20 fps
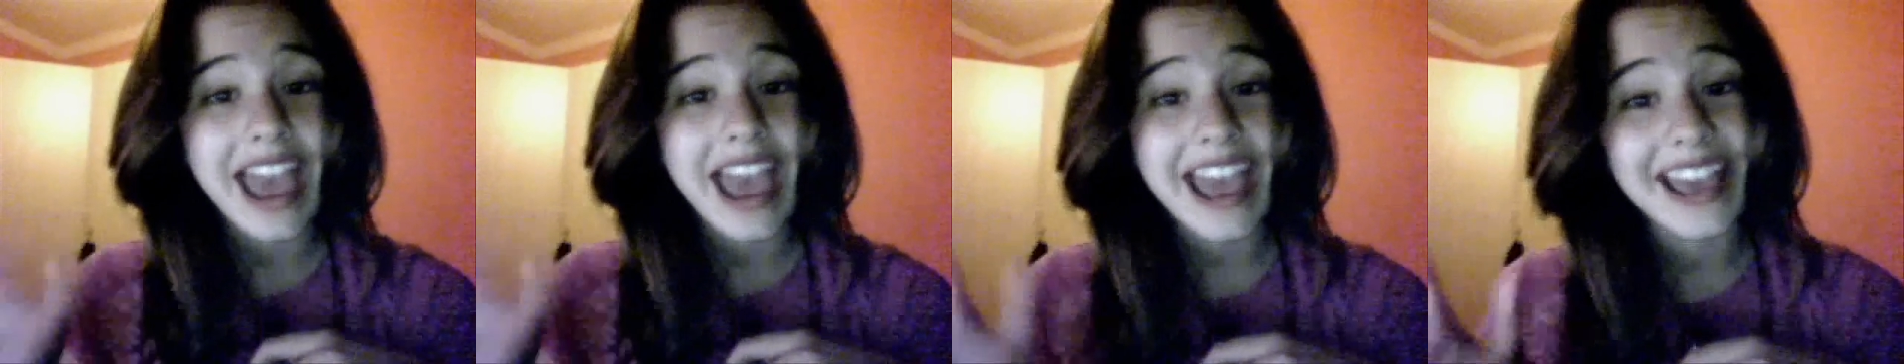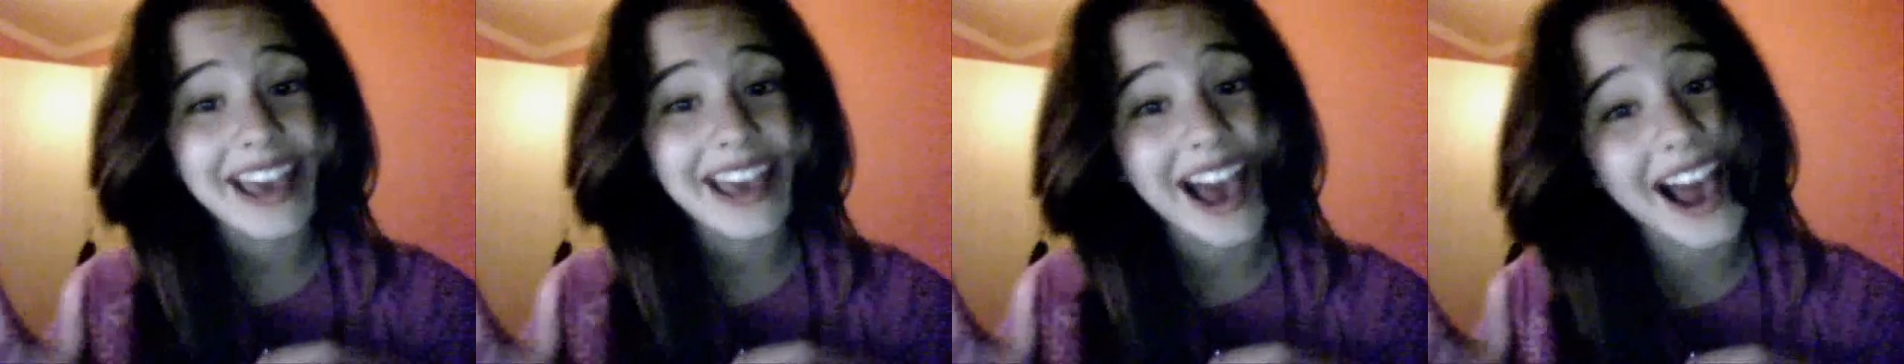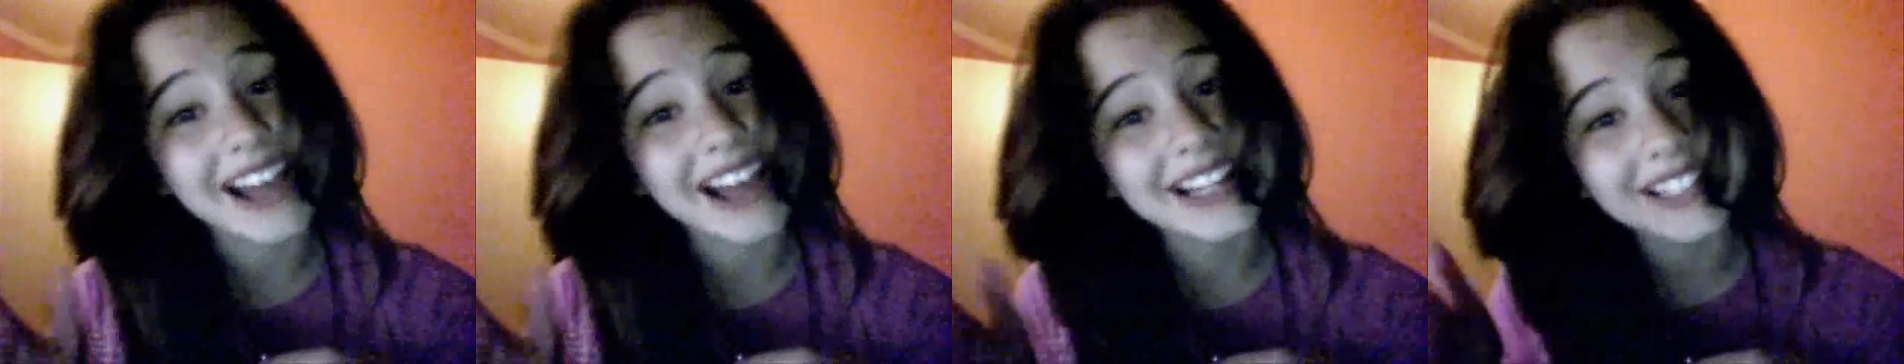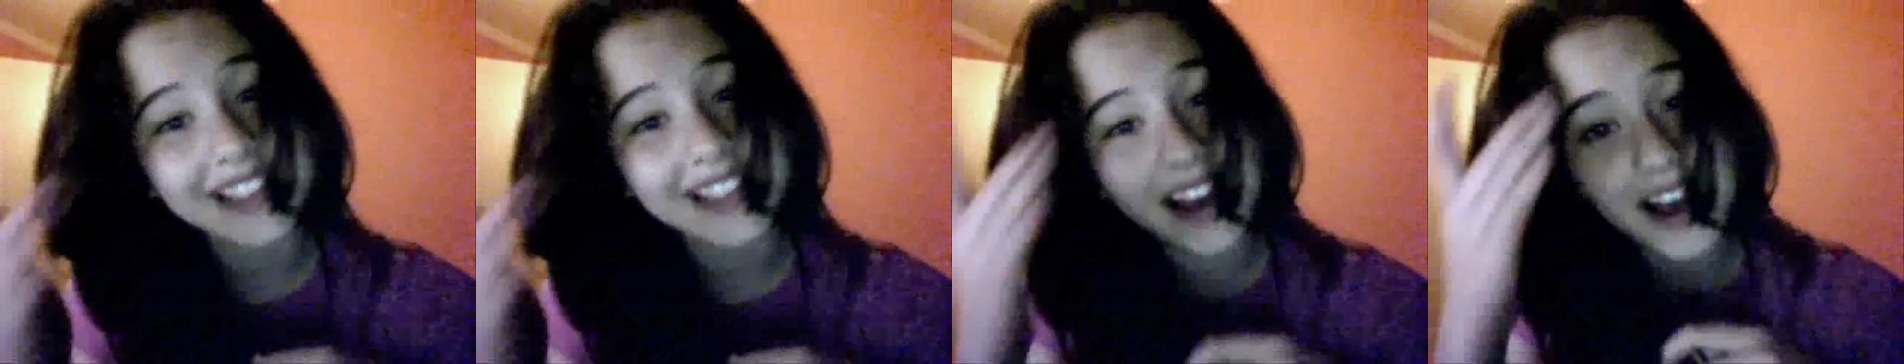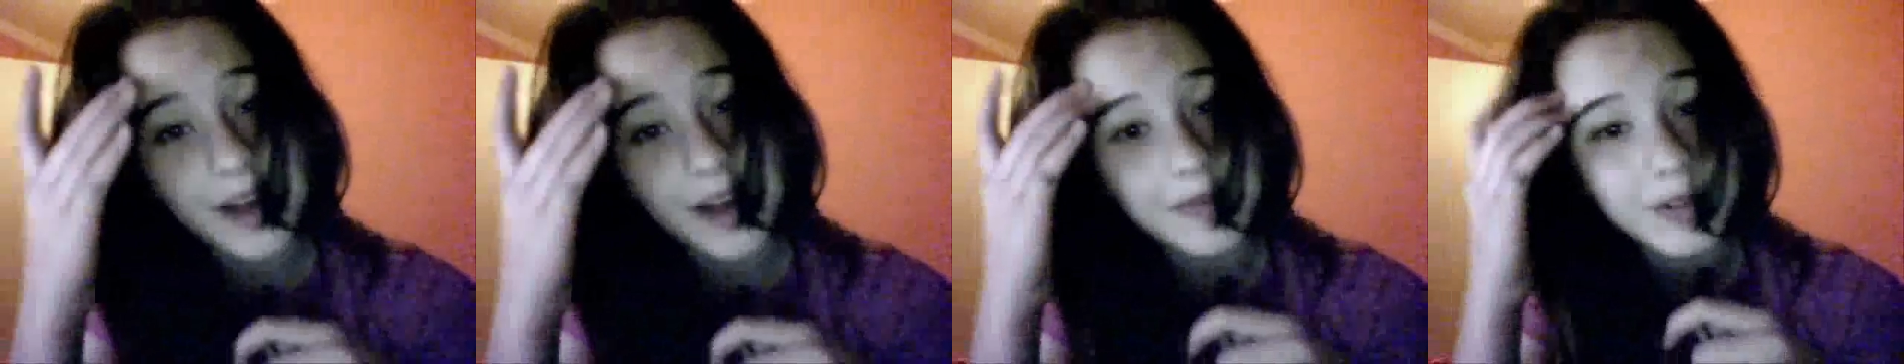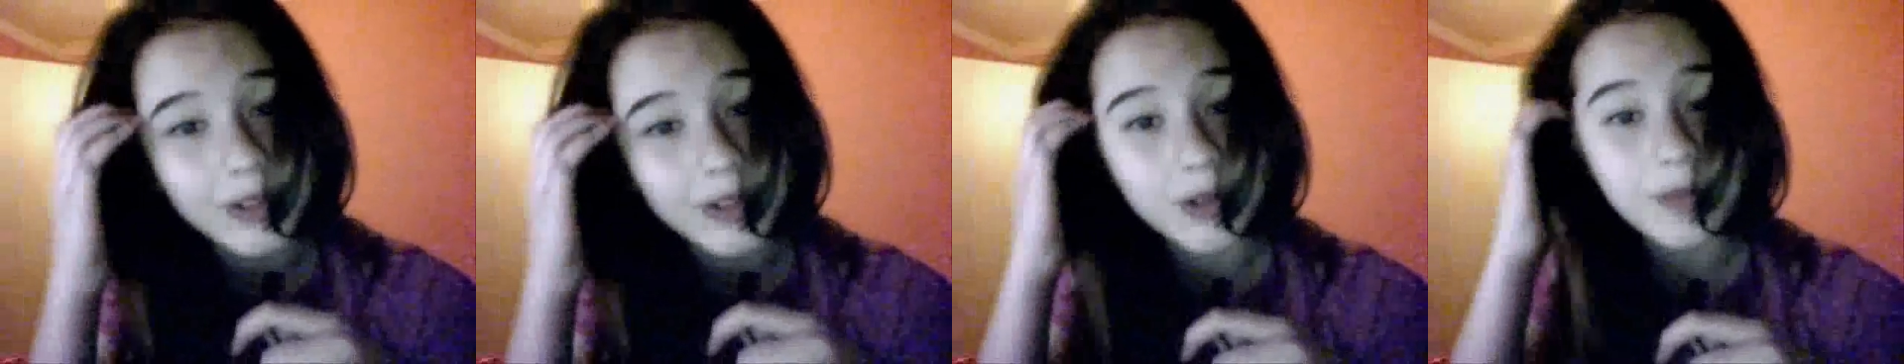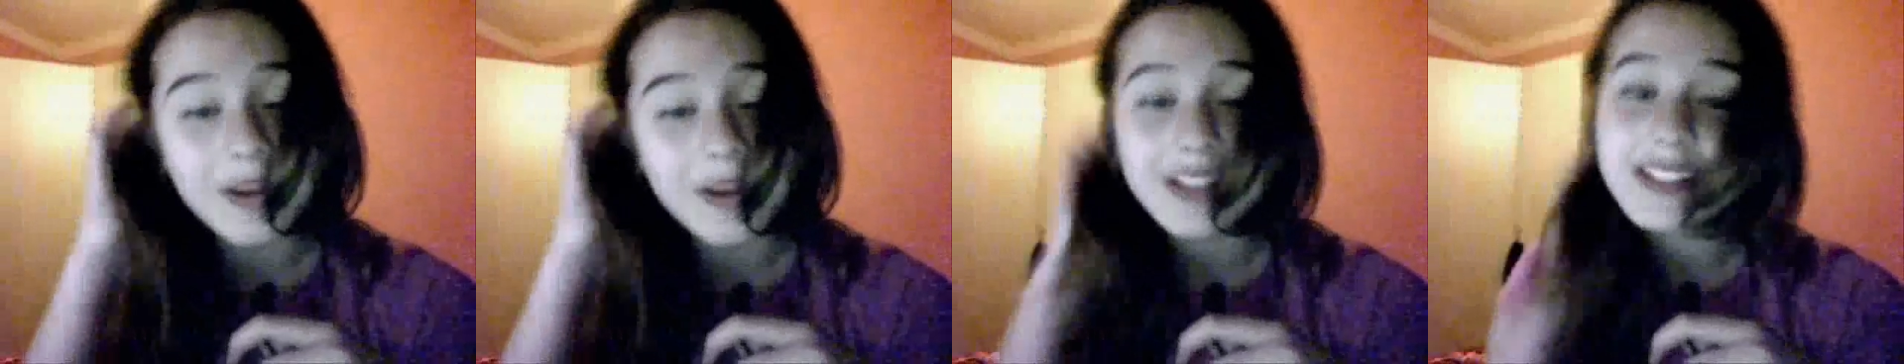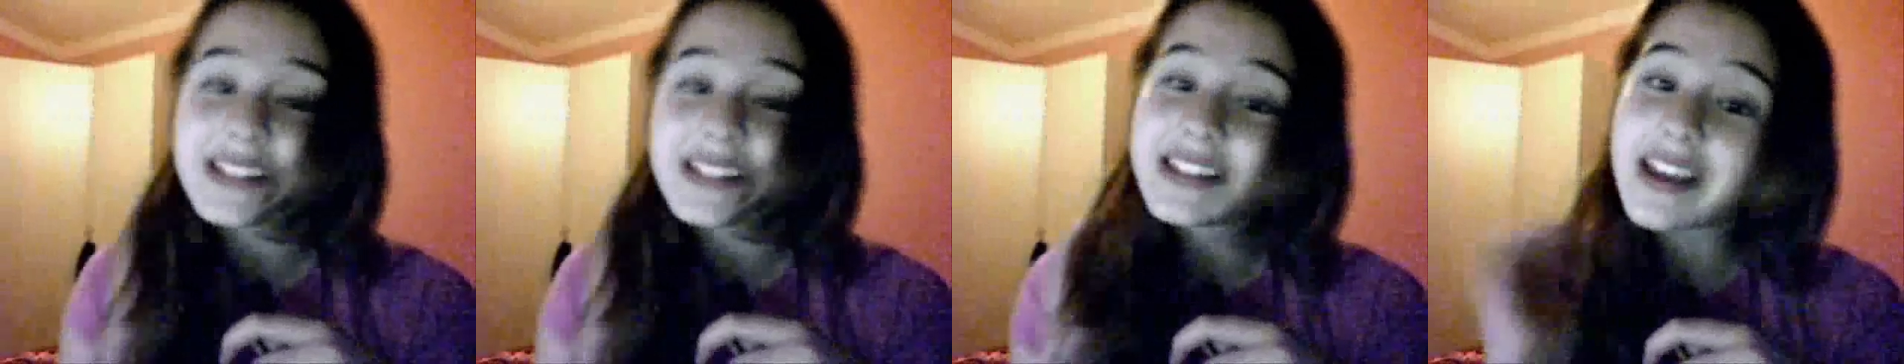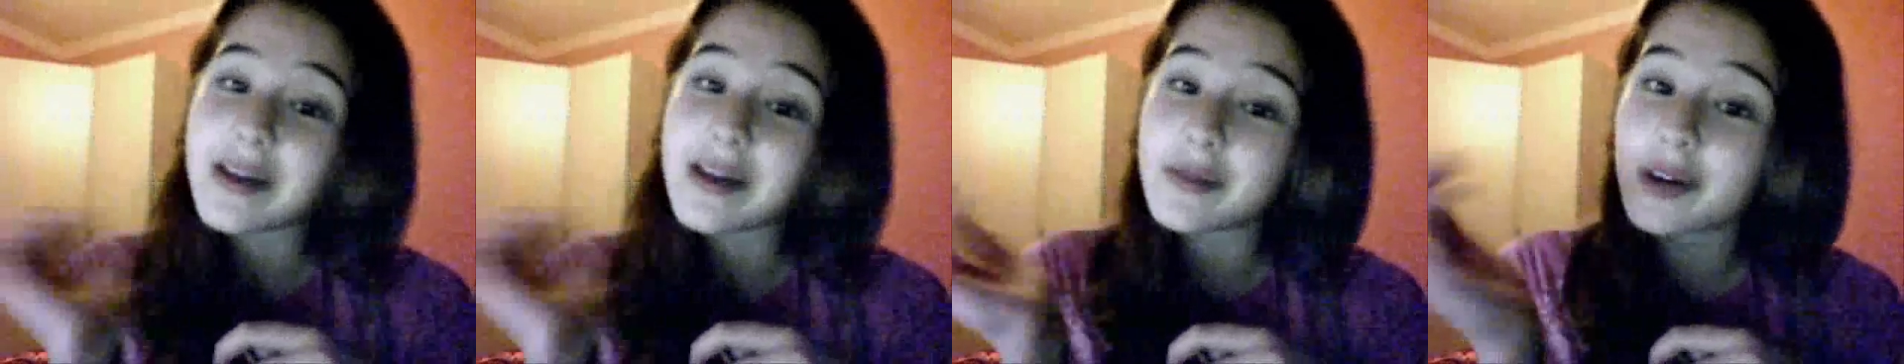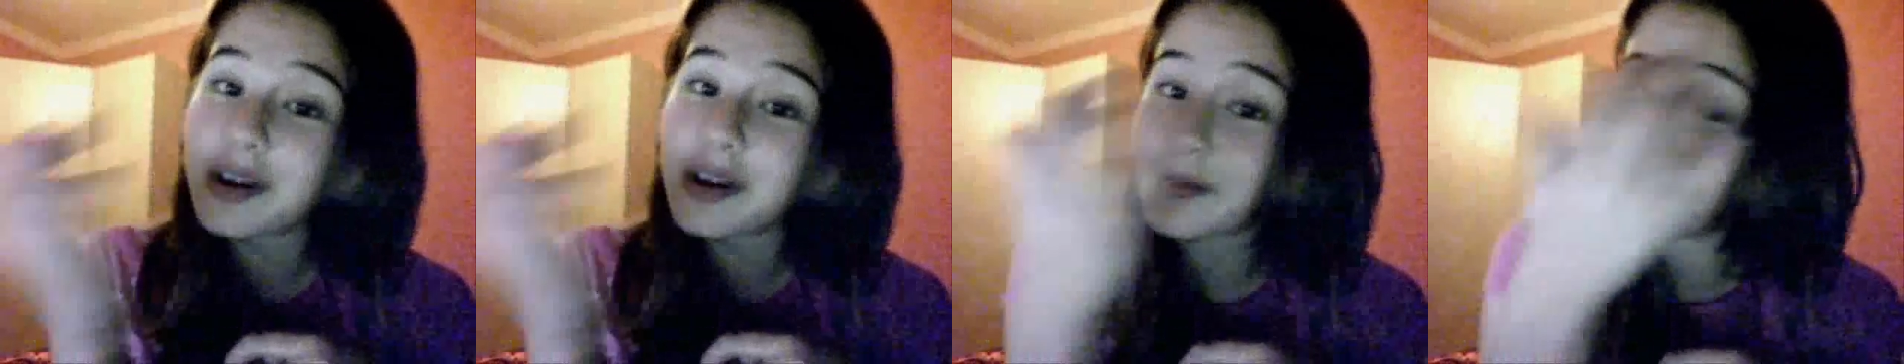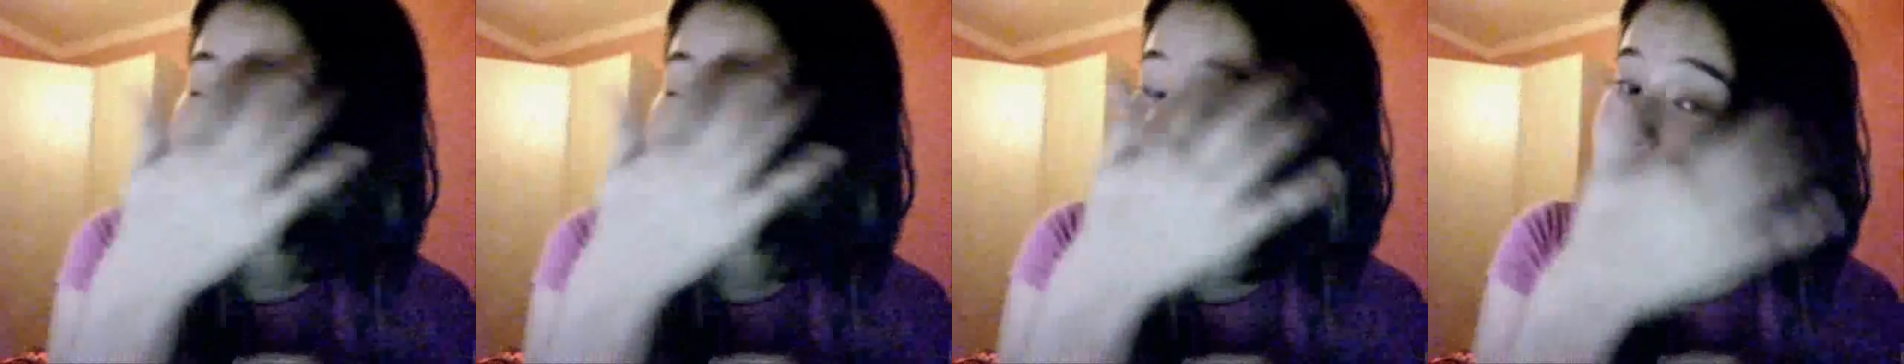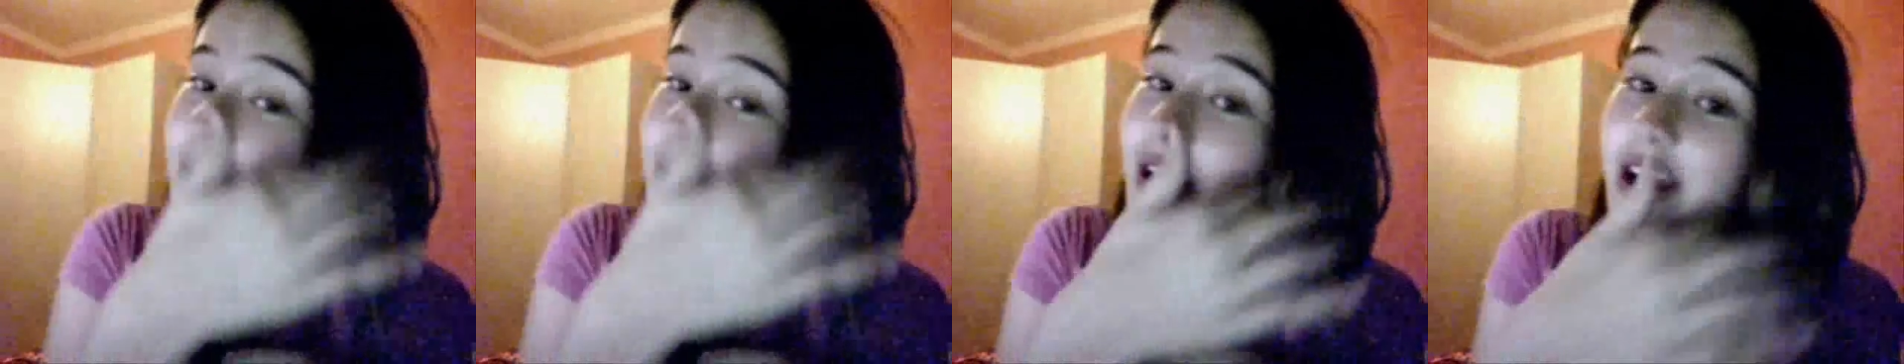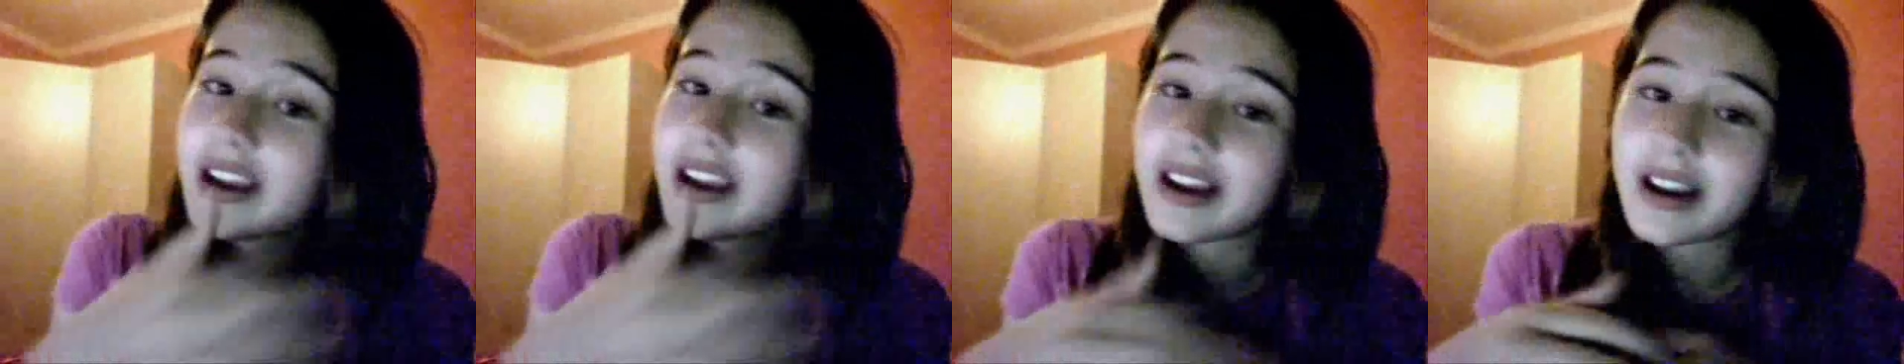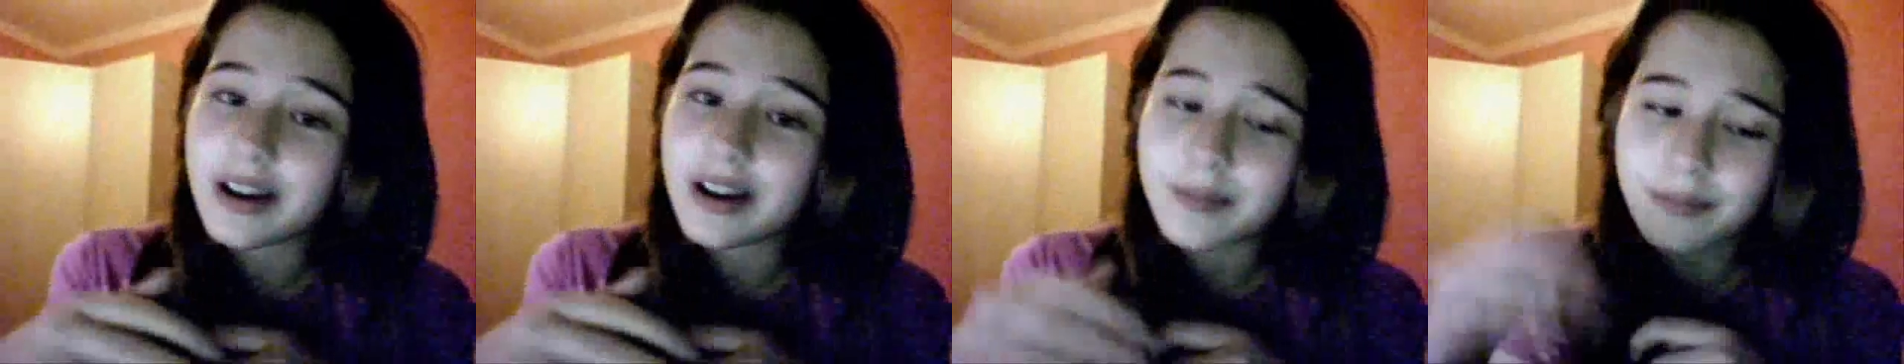Hey guys, so basically I'm going to be doing my